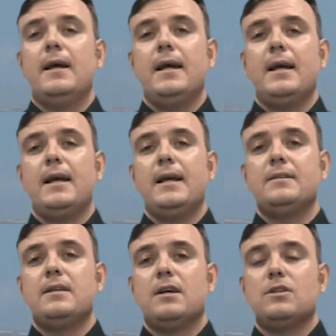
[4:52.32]

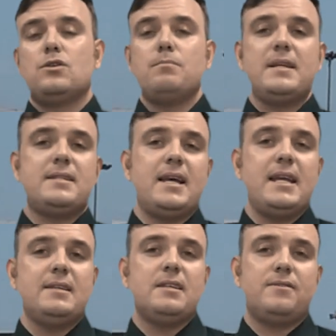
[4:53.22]
and to
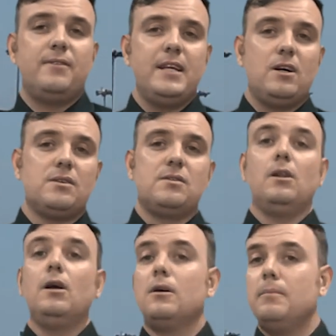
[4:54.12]
maintain this fleet costs a
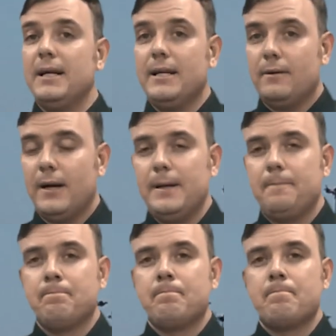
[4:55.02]
lot of money, right?
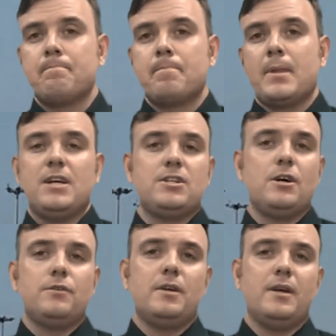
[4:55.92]
As you
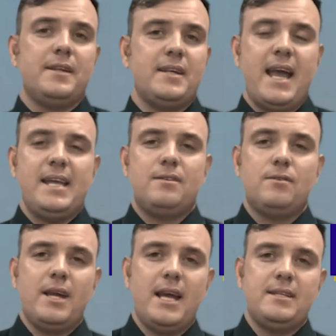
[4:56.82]
know, the
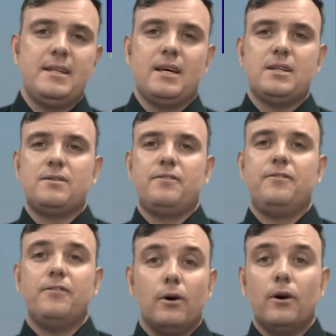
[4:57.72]
A380 has
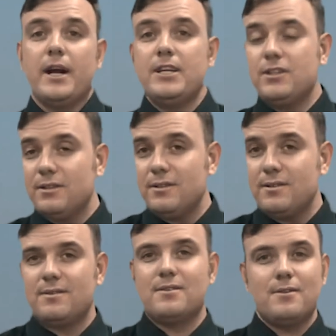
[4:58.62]
4
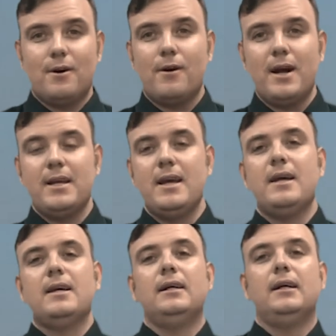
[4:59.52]
engines, all right?
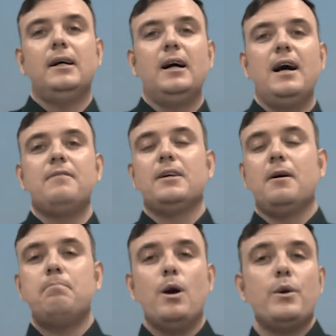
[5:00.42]
Having
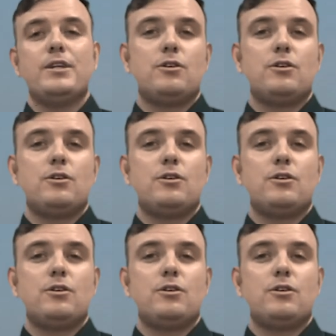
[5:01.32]
a Boeing